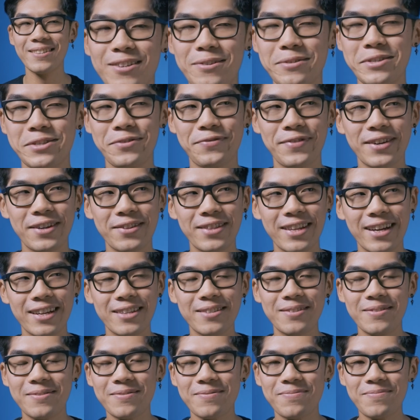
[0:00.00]
Always found
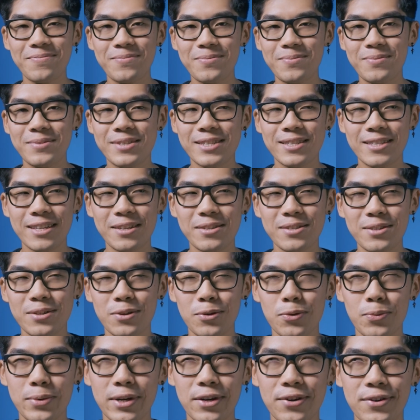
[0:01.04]
that sounds a
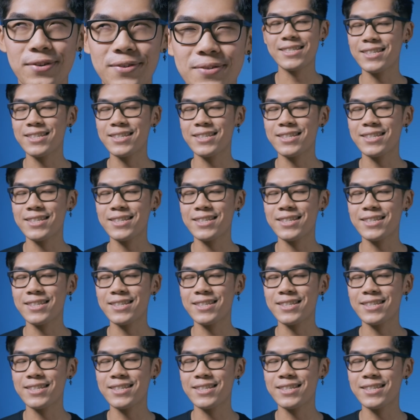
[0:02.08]
little weird.